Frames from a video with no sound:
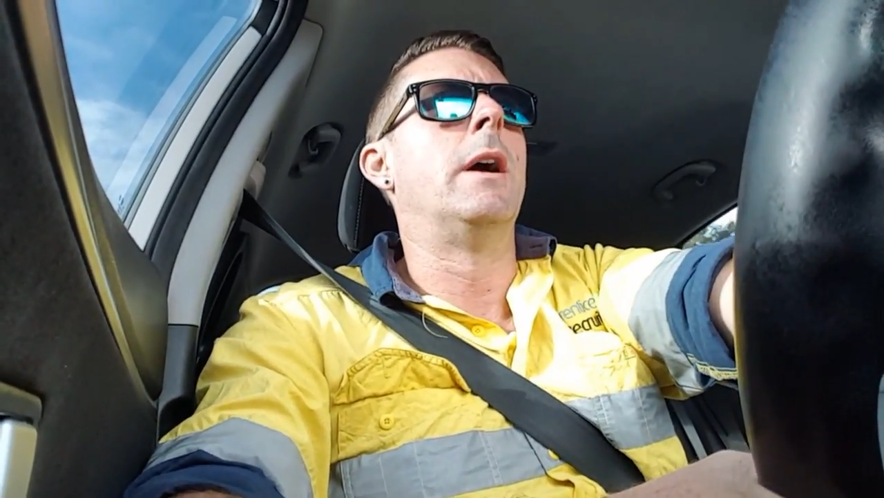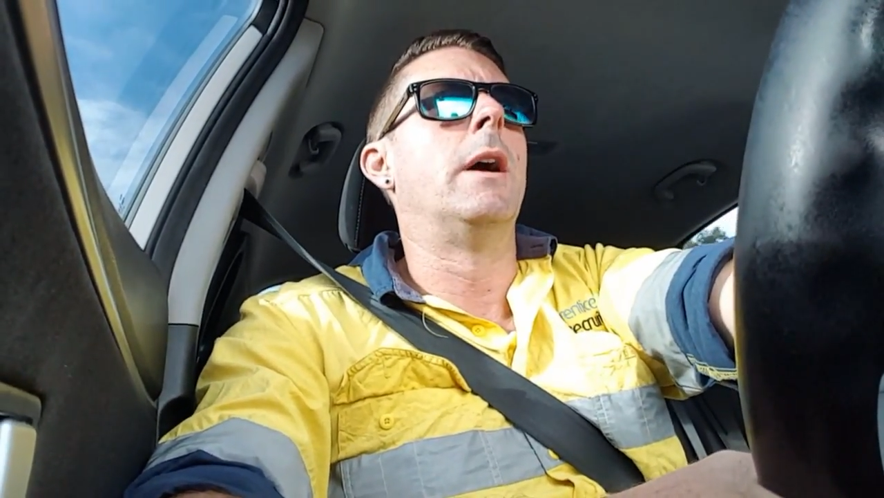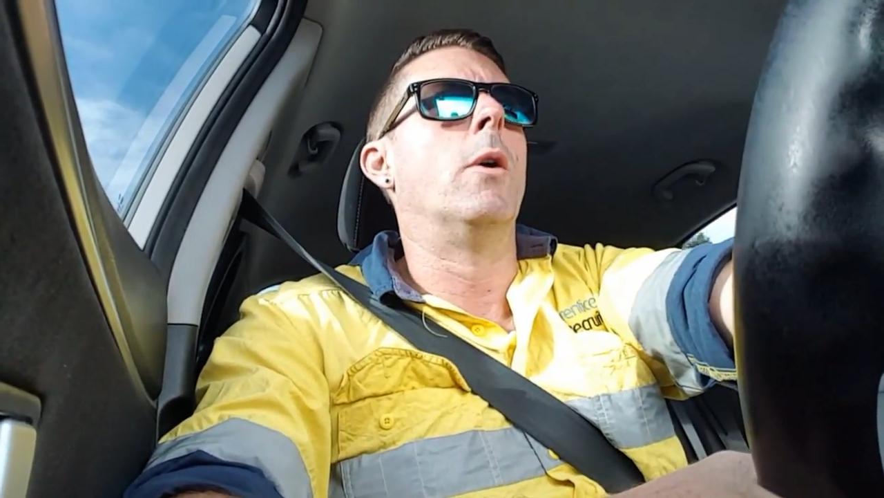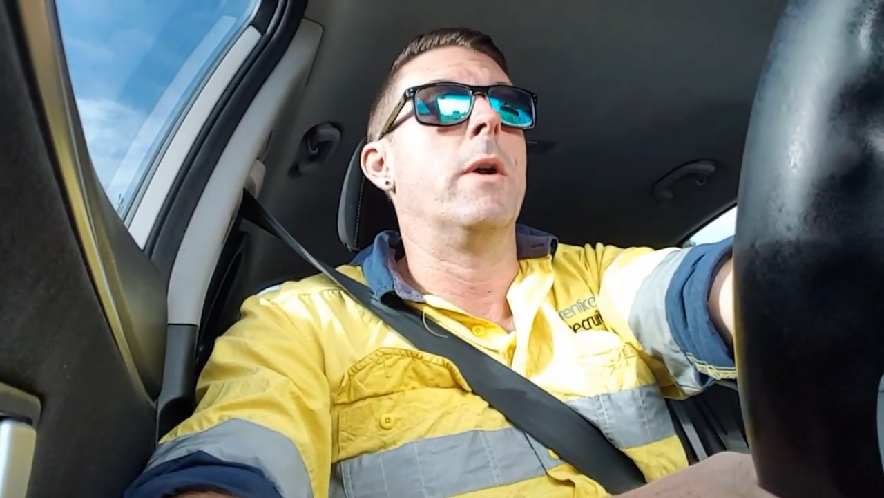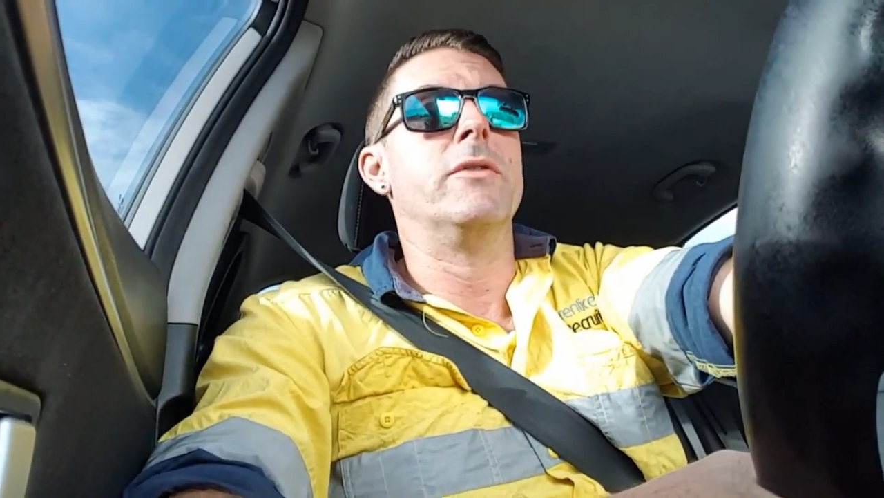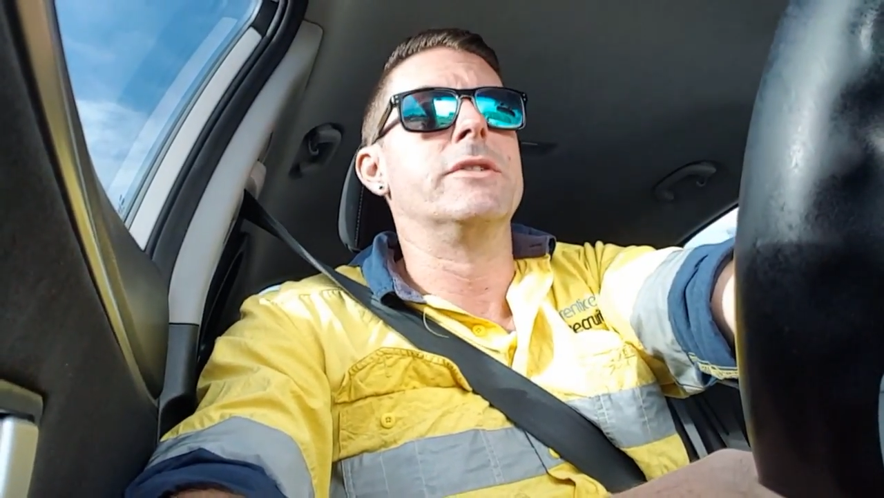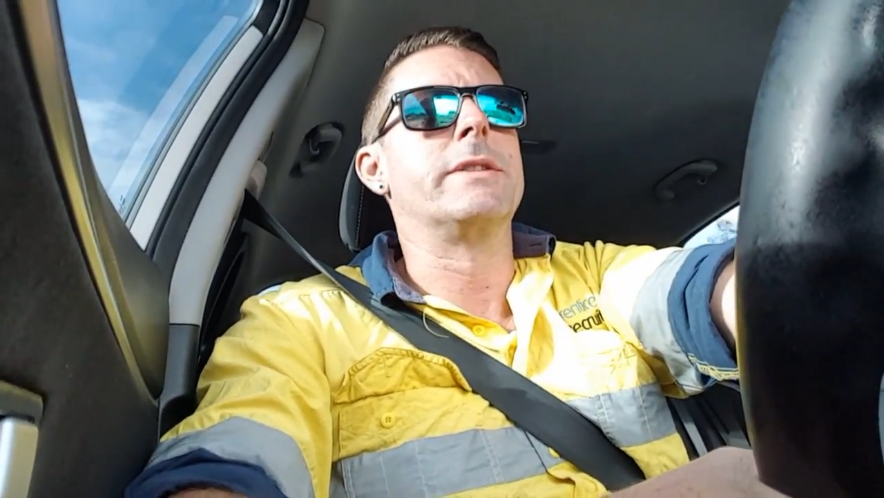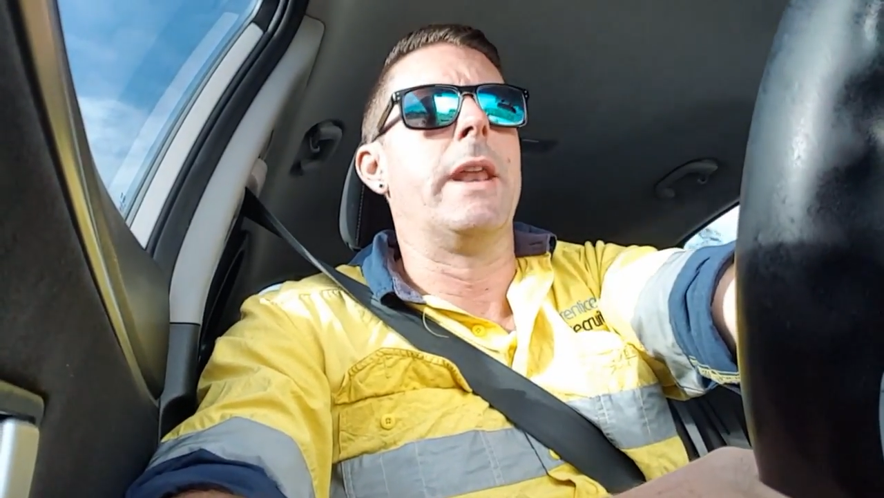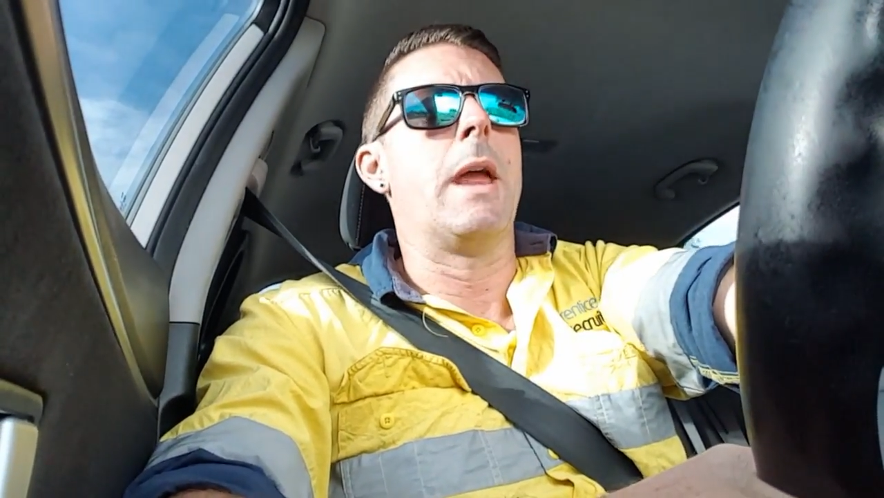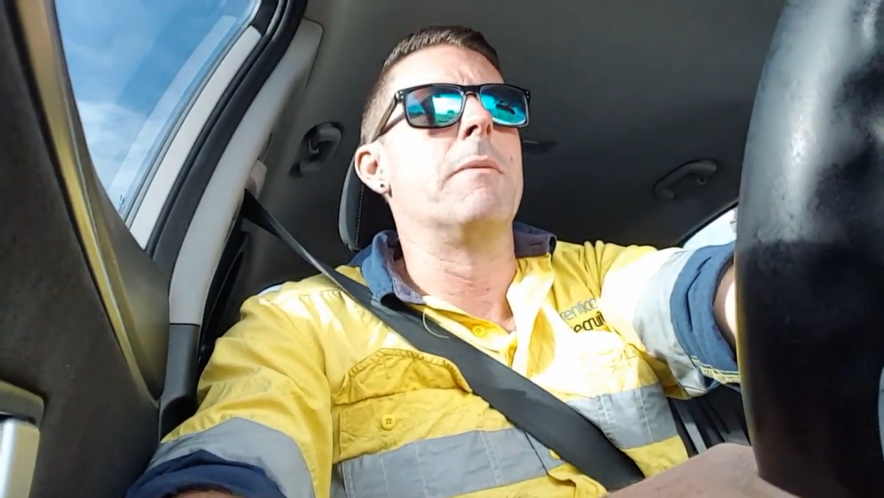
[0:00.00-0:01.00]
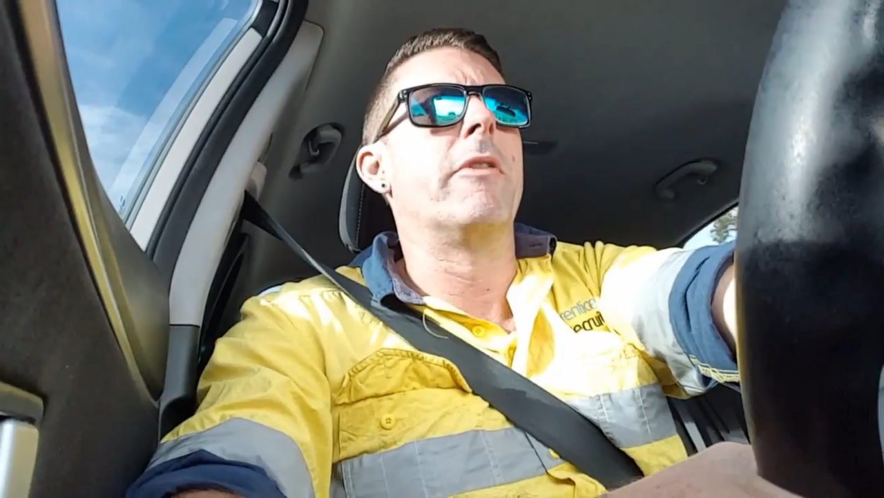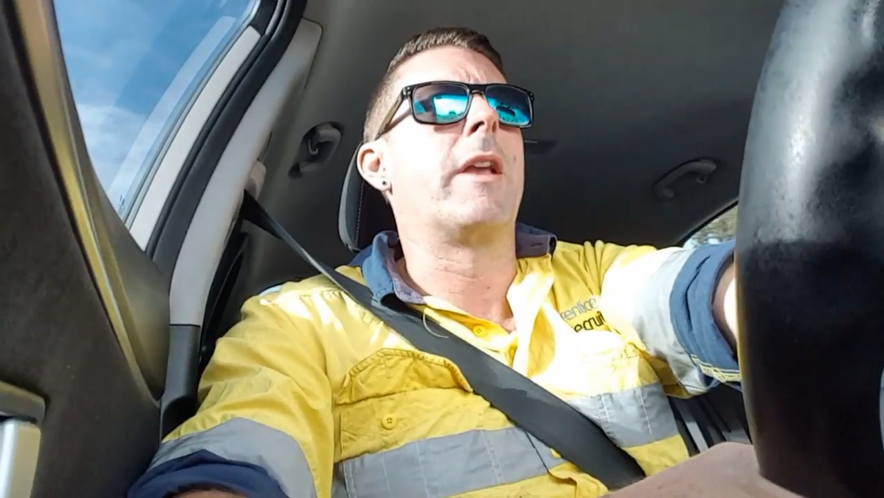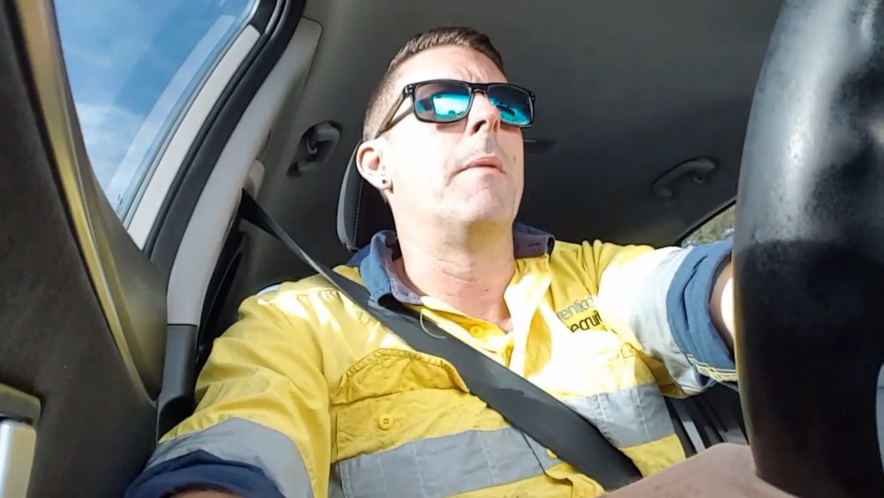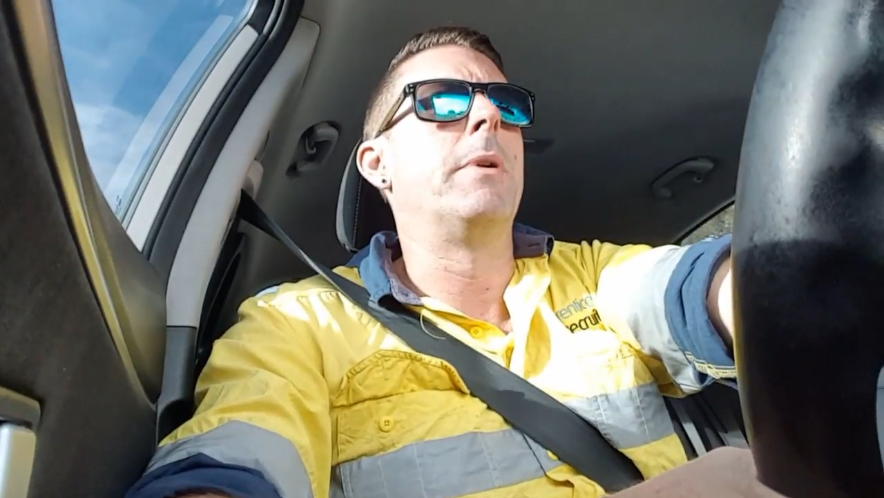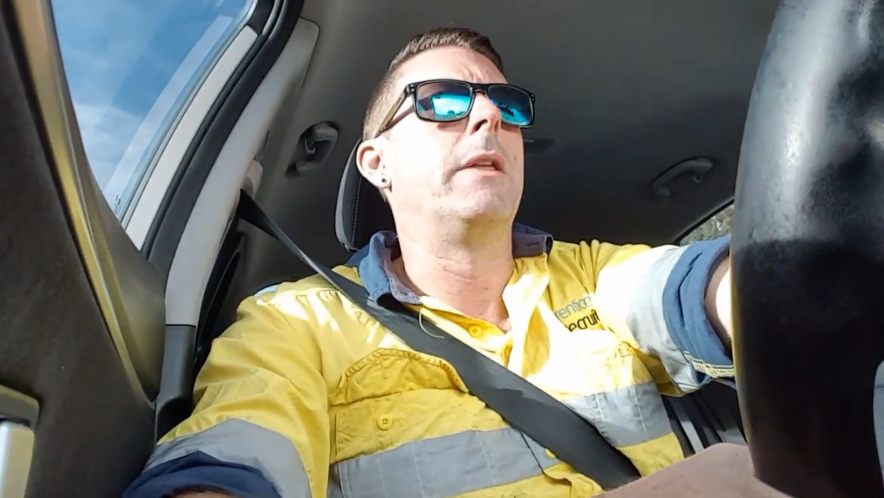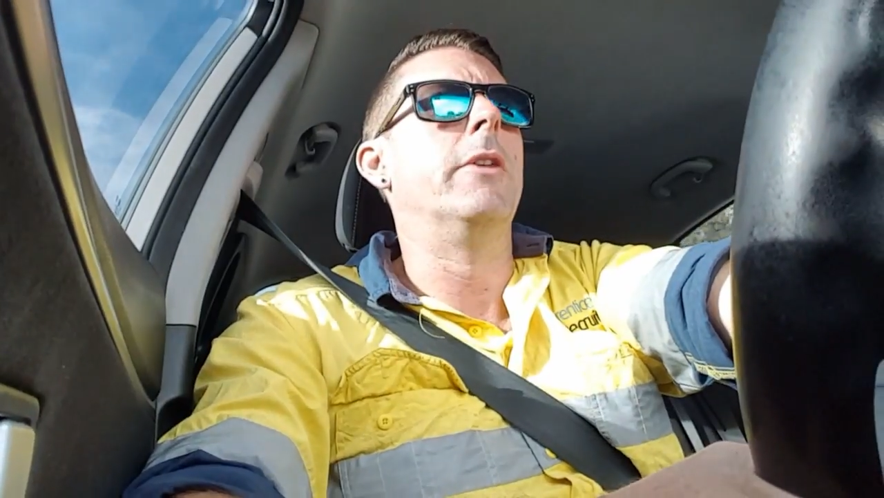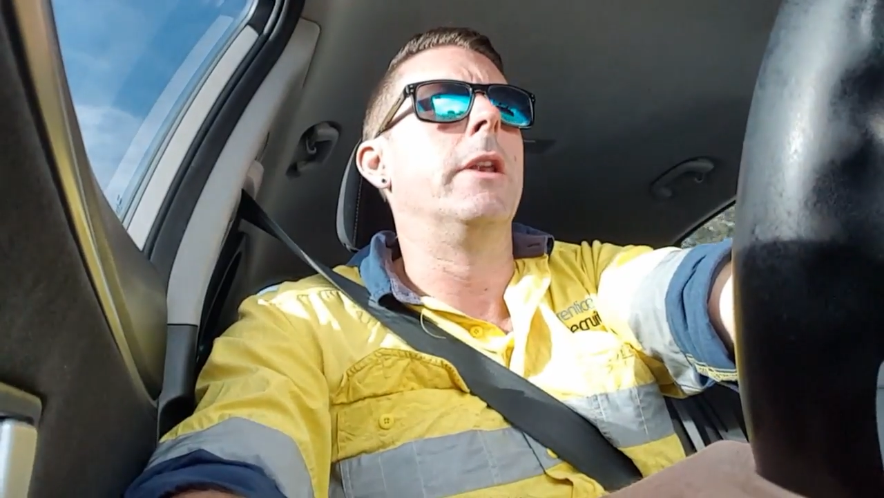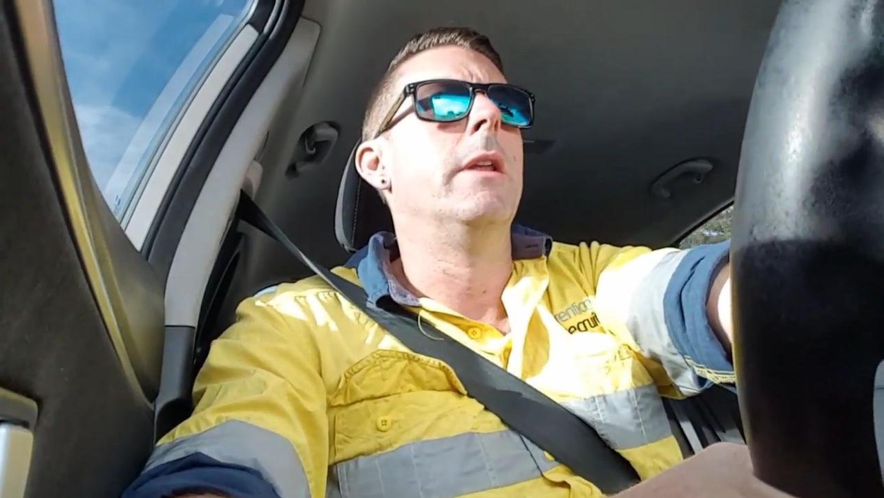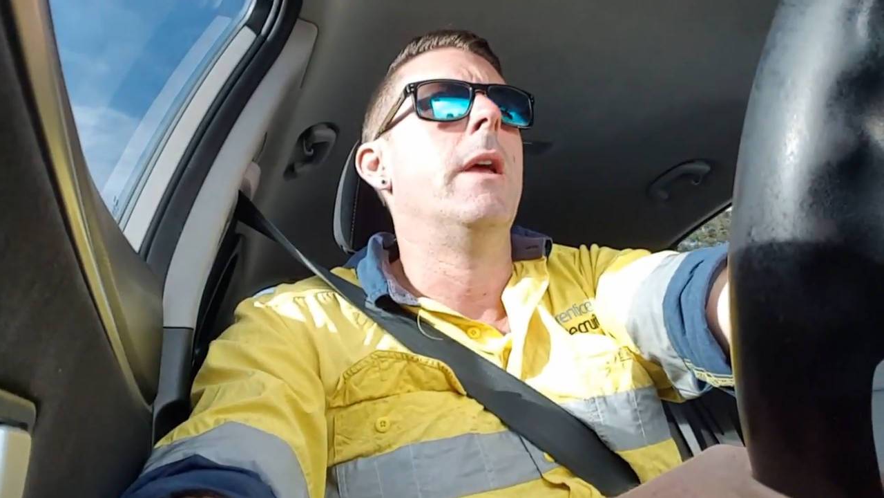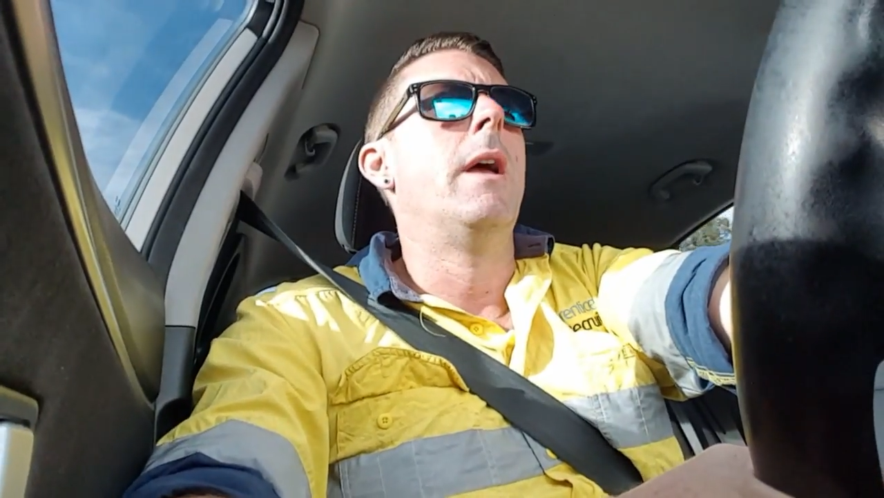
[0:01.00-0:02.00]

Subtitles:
or even just the name of the company that